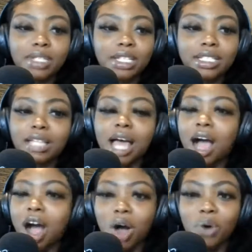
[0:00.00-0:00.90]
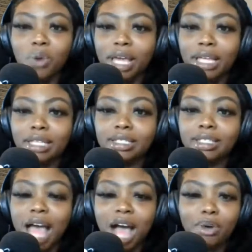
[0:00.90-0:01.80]
It's not always
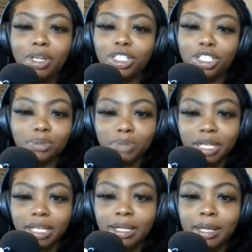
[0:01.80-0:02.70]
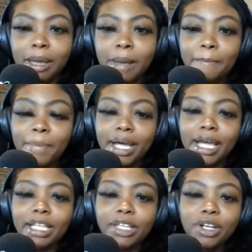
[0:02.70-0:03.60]
how it should be.
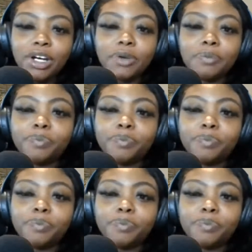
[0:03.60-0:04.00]
But you